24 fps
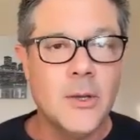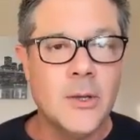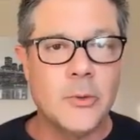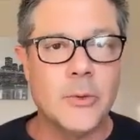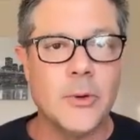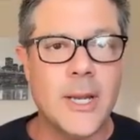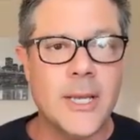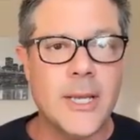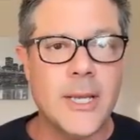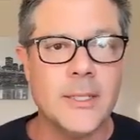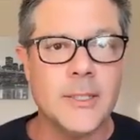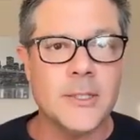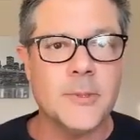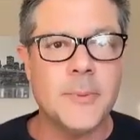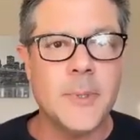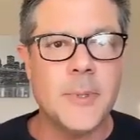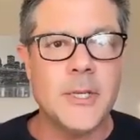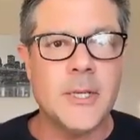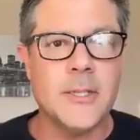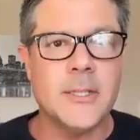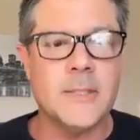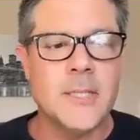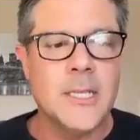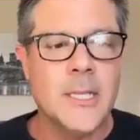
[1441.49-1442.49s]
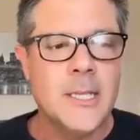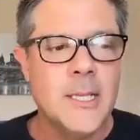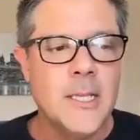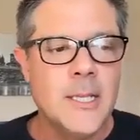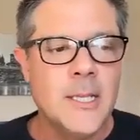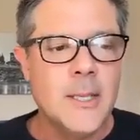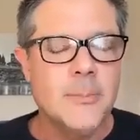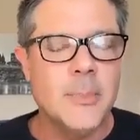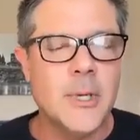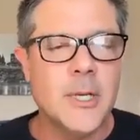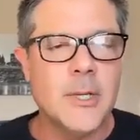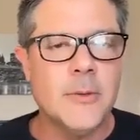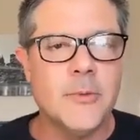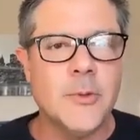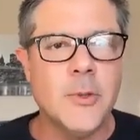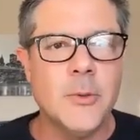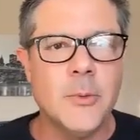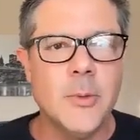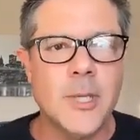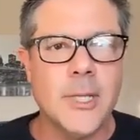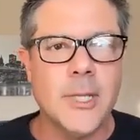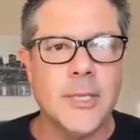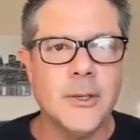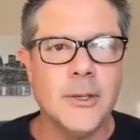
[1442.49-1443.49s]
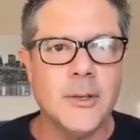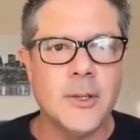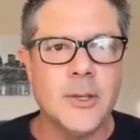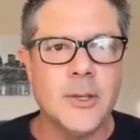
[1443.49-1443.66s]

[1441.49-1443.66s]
great experience. But if you really are